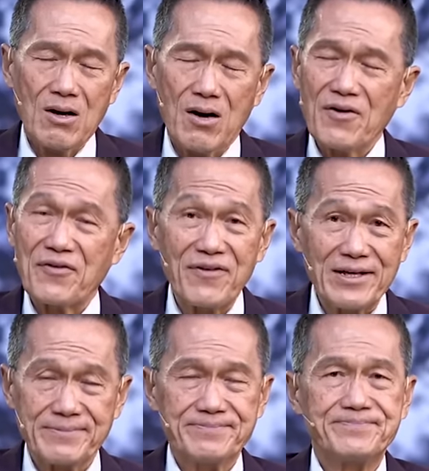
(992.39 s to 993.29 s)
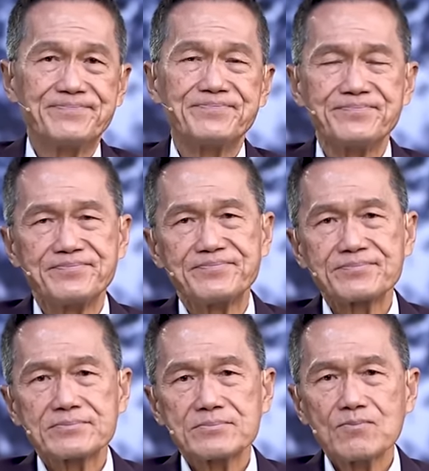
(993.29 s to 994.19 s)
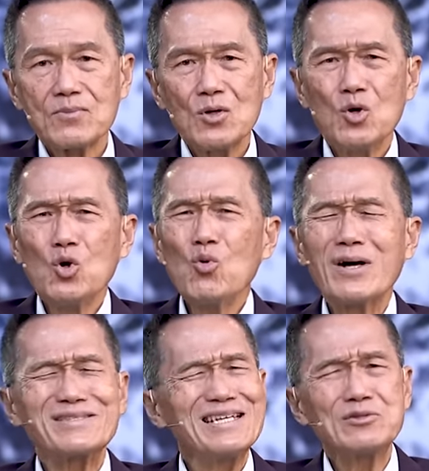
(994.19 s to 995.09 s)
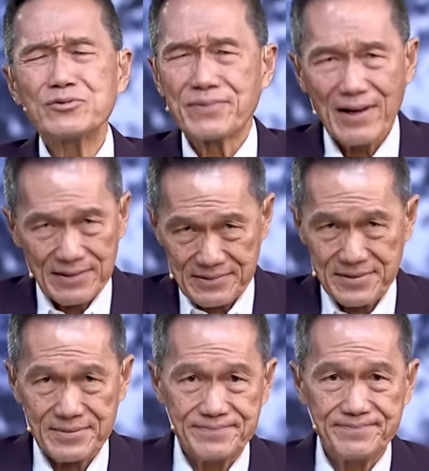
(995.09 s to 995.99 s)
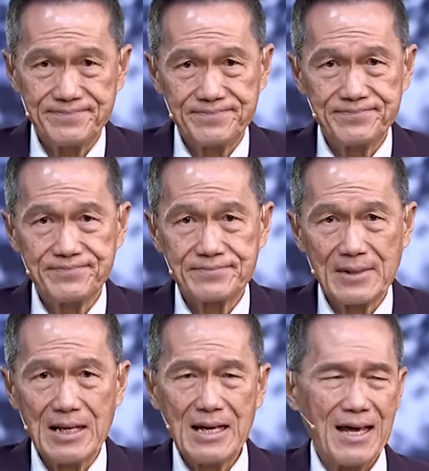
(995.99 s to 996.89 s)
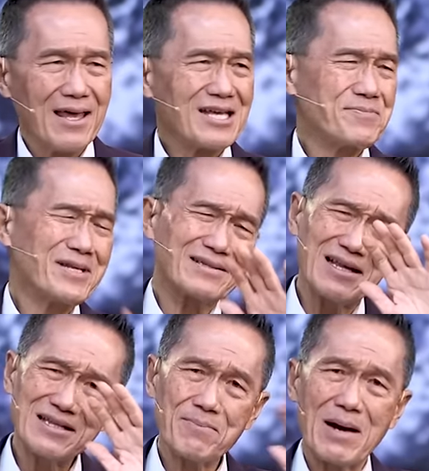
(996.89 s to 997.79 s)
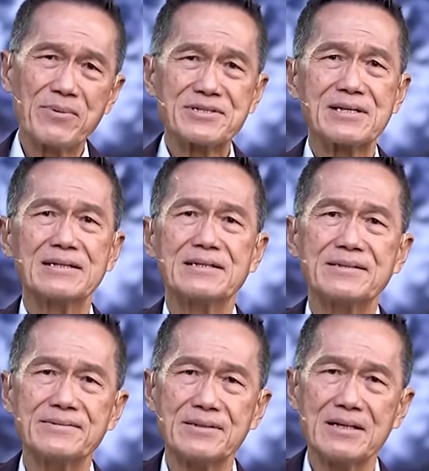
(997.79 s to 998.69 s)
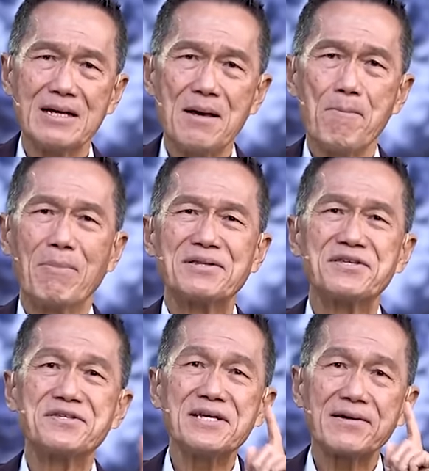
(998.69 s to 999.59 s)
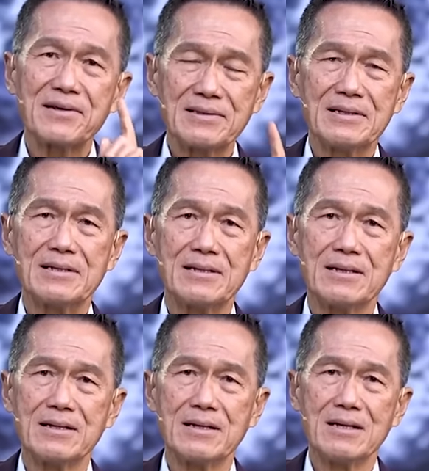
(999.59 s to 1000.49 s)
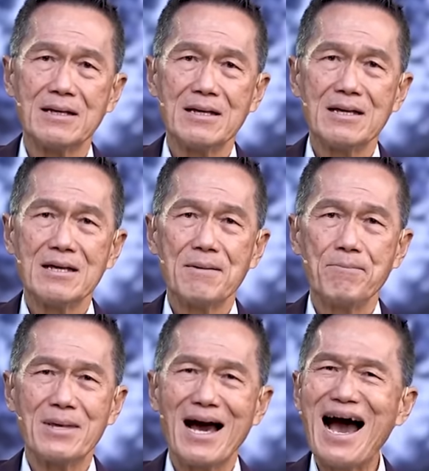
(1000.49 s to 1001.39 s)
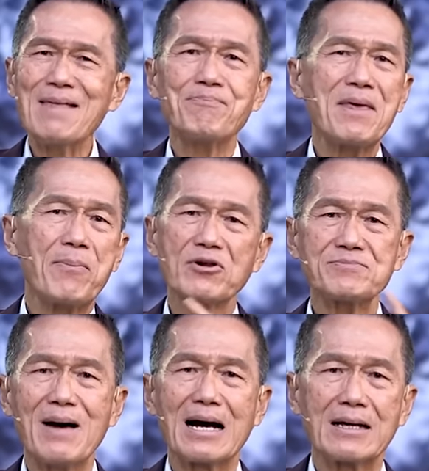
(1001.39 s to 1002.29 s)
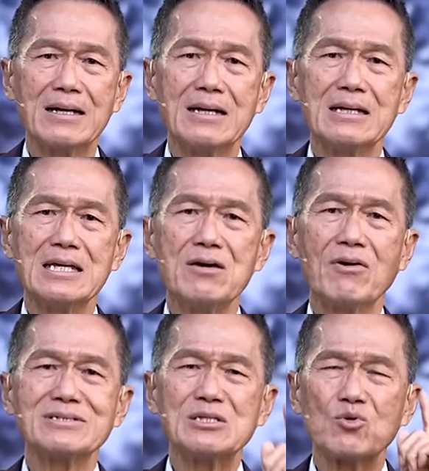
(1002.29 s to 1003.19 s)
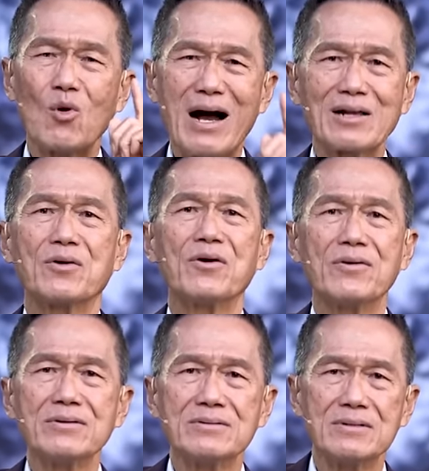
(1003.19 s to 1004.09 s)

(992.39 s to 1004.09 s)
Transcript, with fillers: of a friend who was into drugs. He has been attending Bible study. But secretly, behind people's back, he was into alcohol,